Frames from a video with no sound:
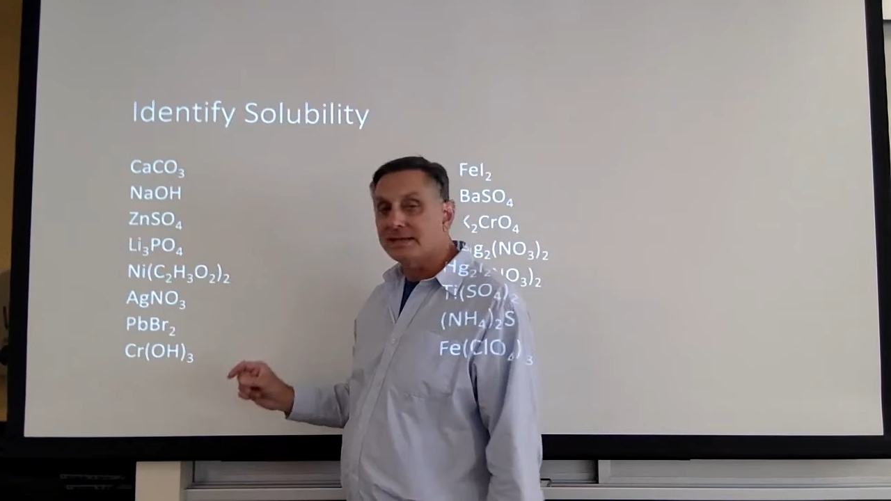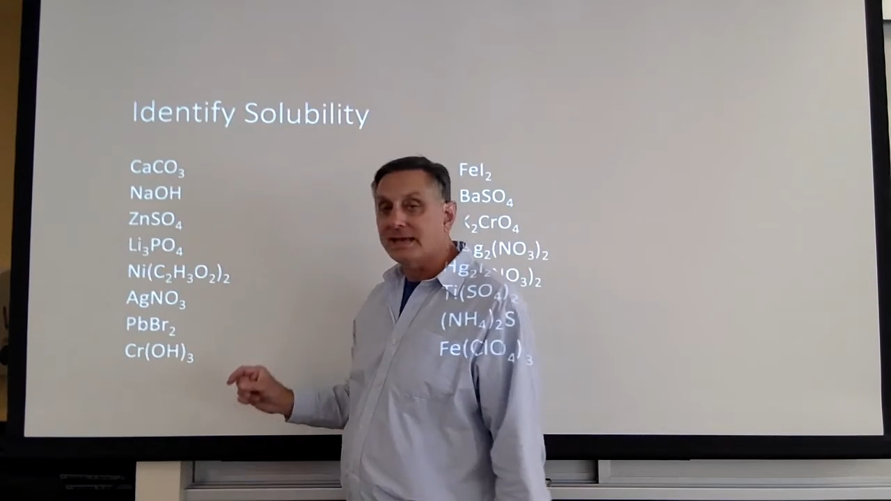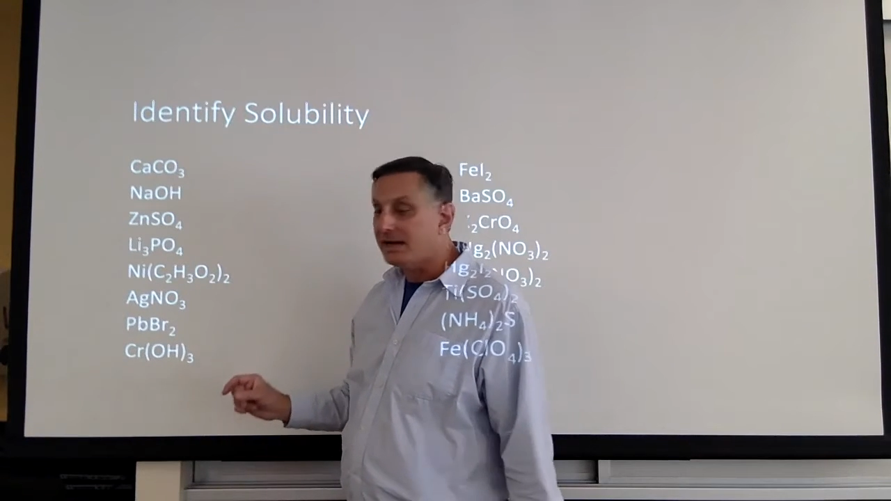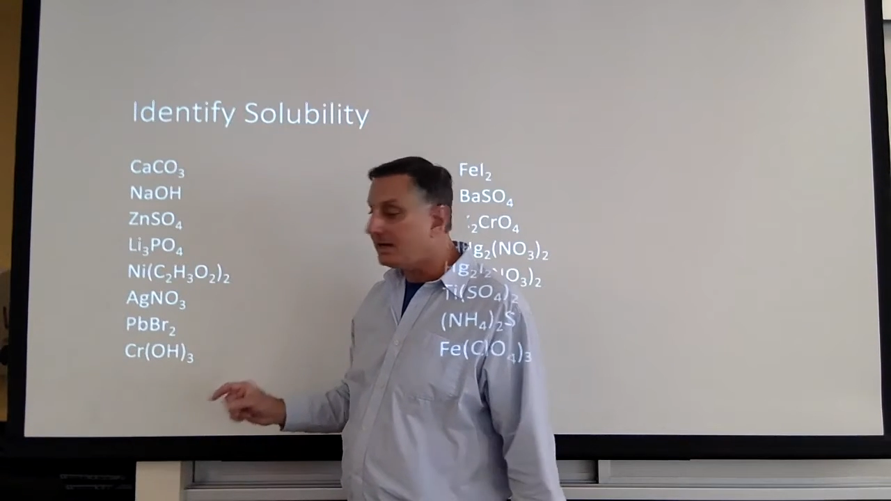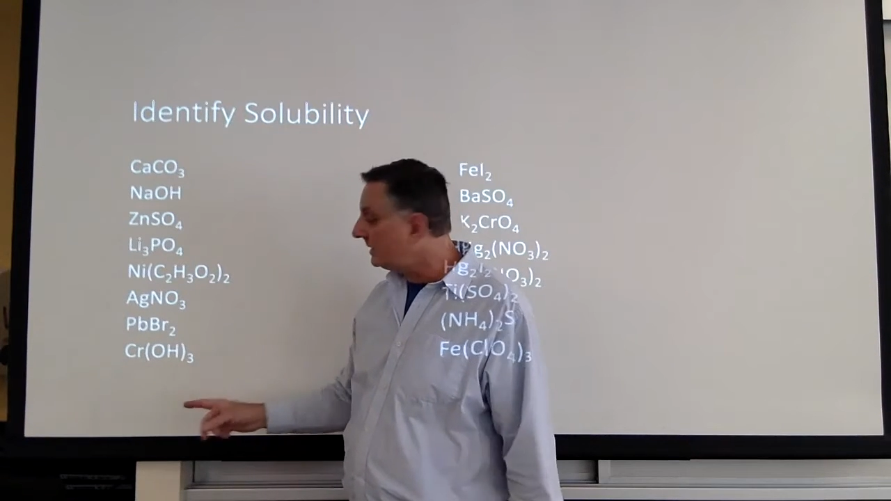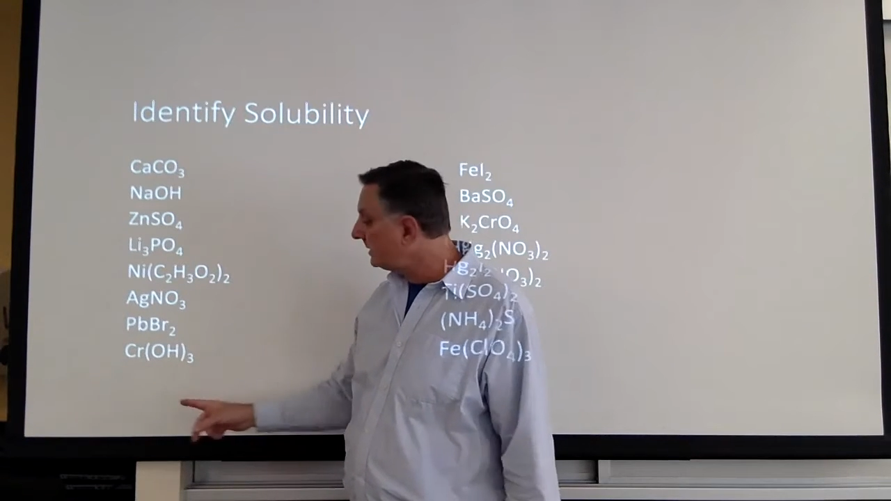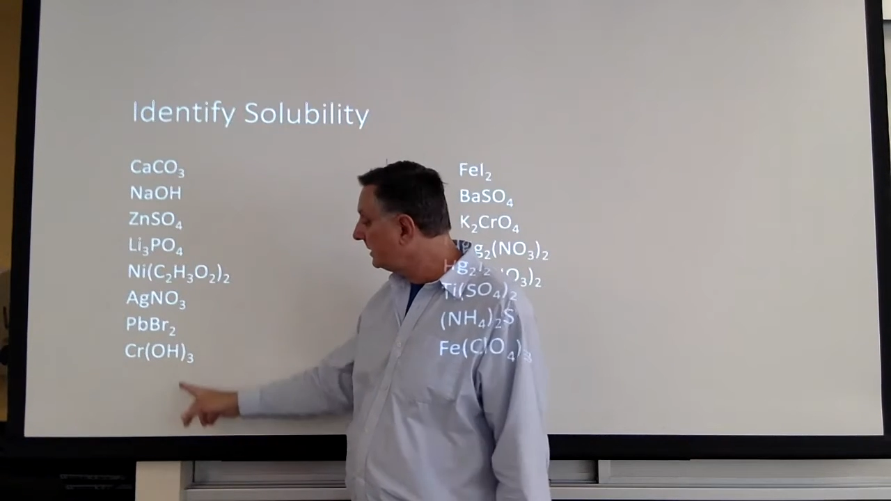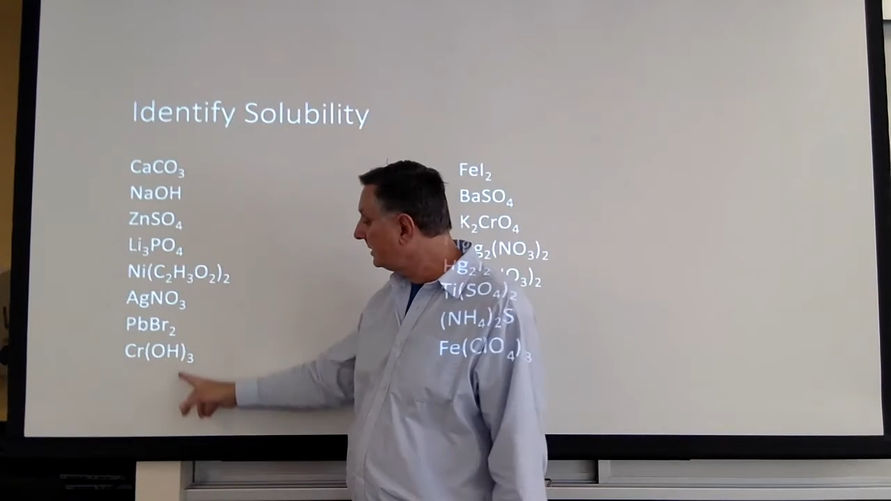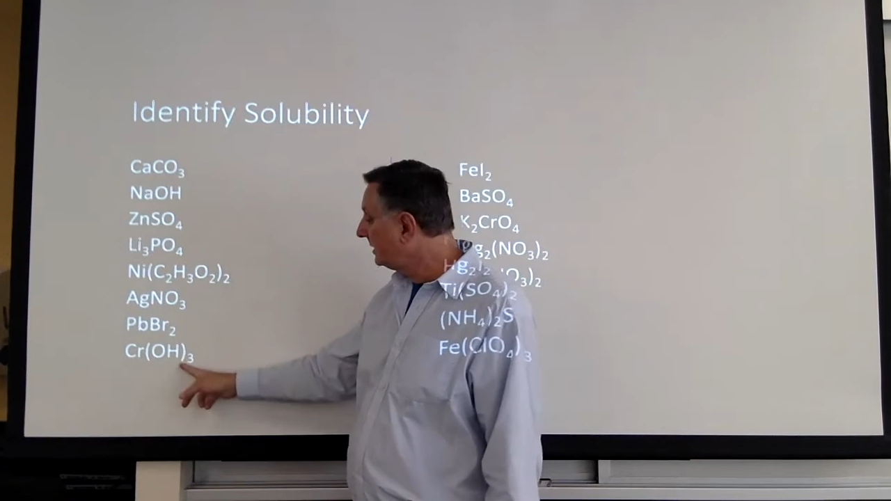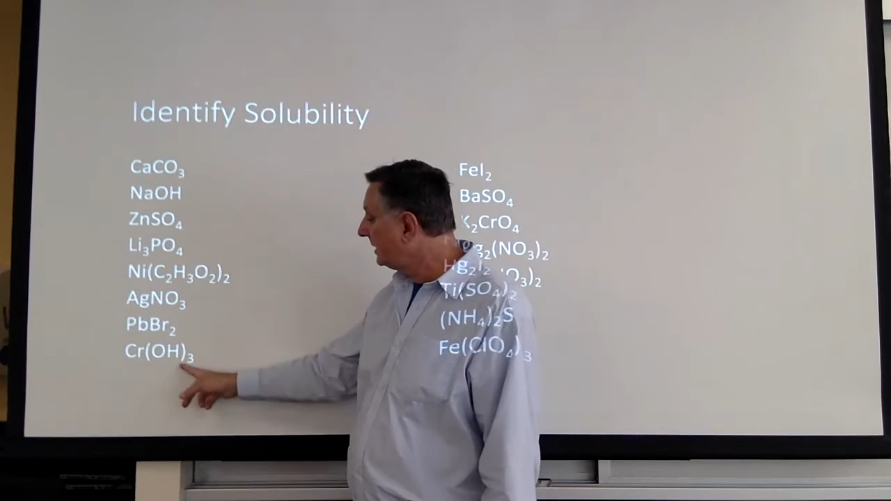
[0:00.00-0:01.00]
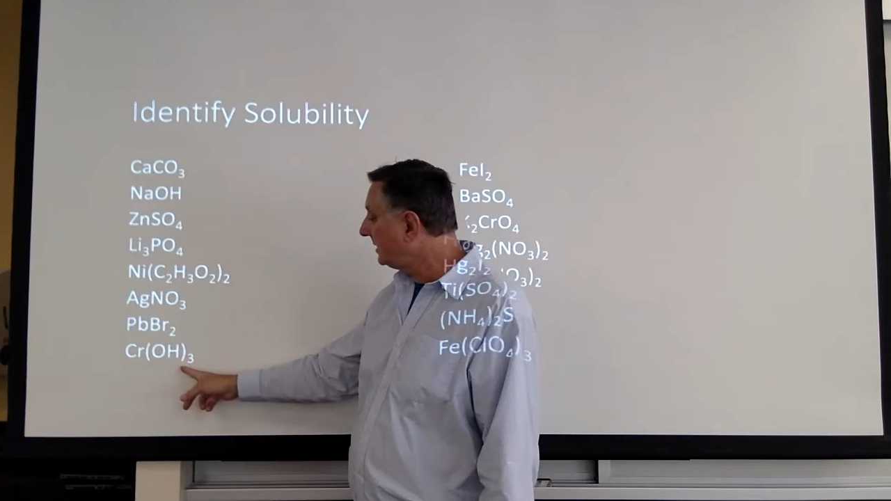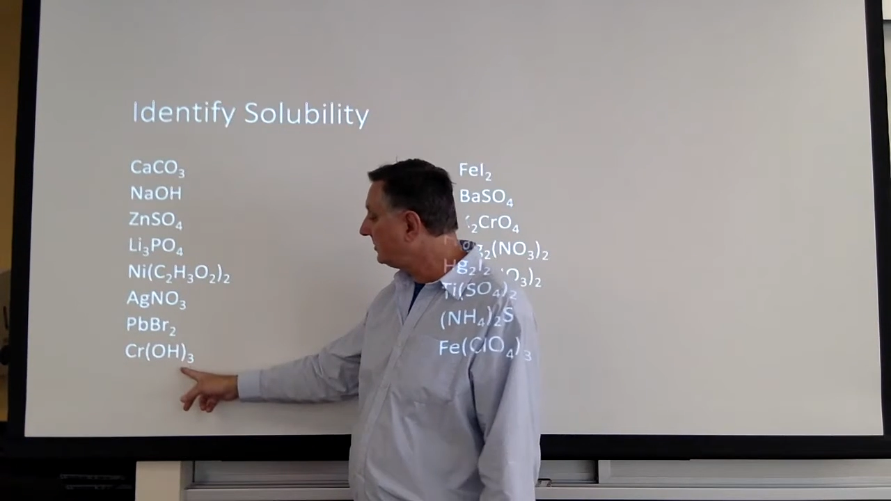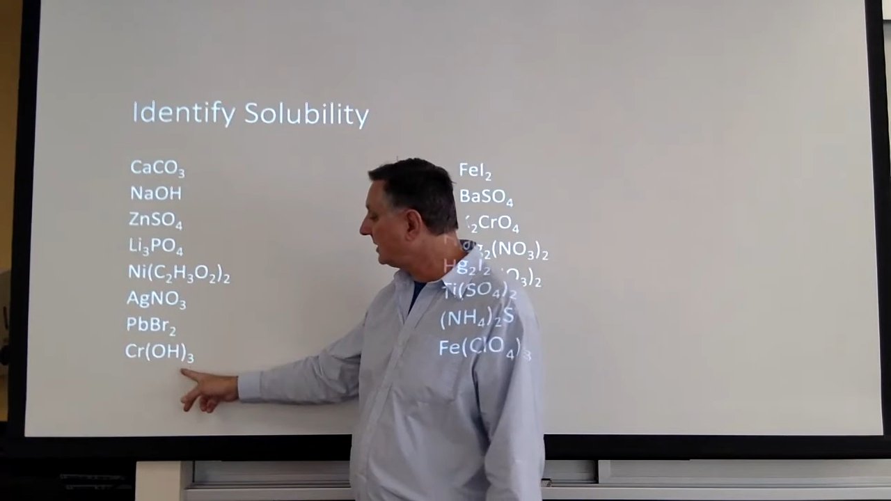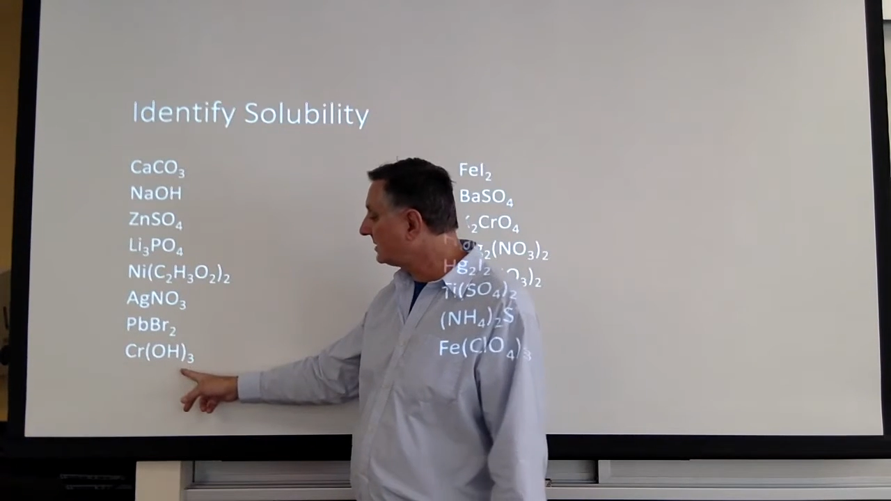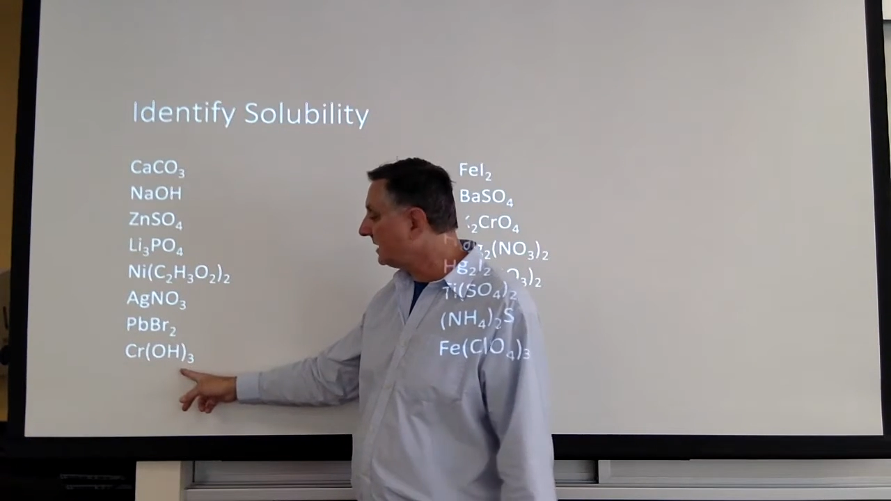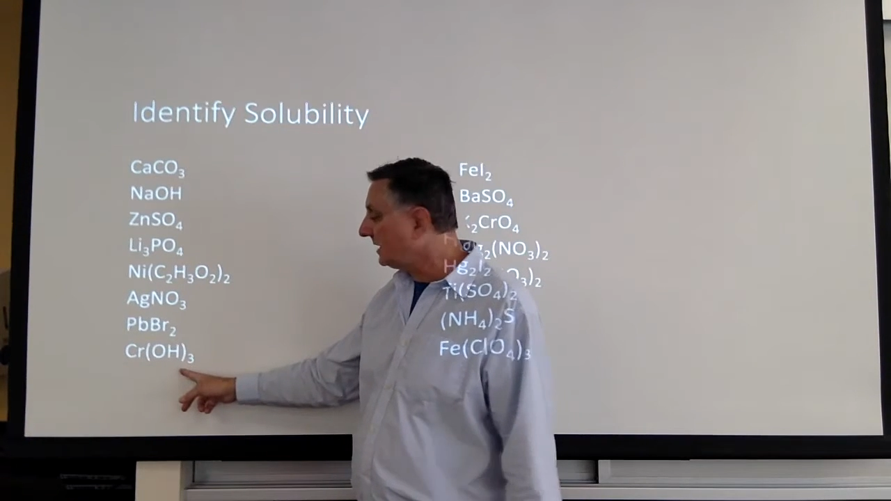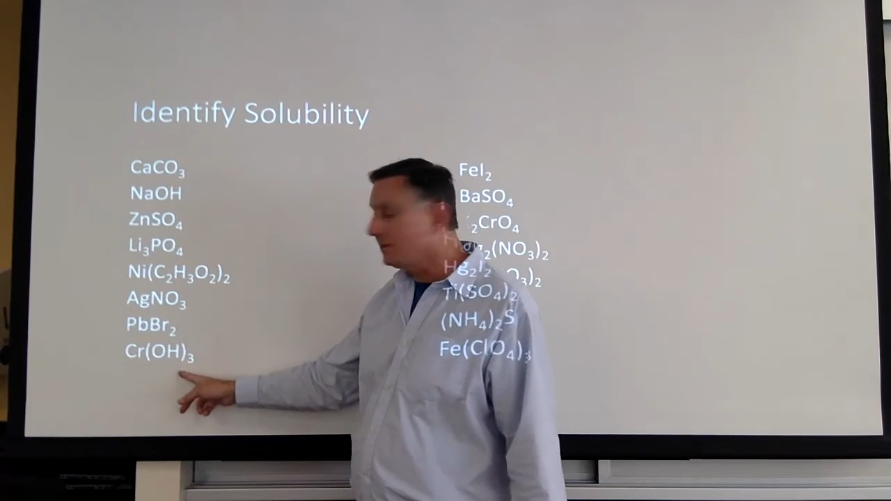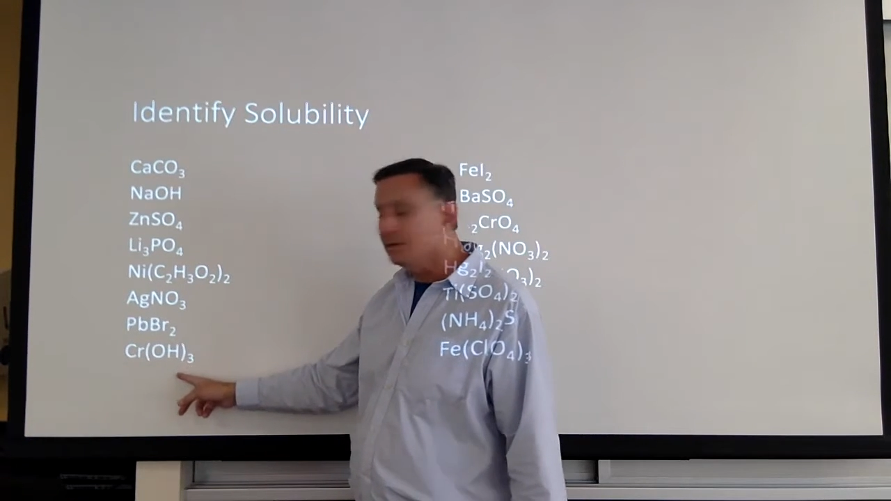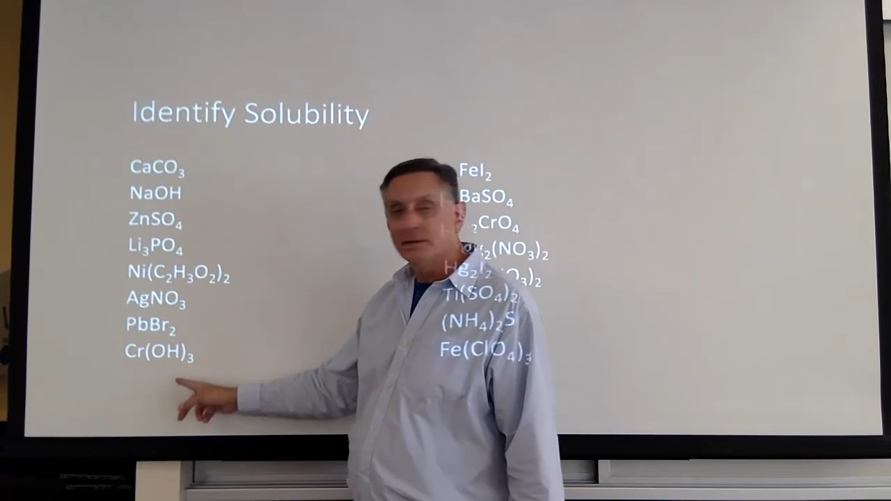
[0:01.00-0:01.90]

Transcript: the cation, hydroxide.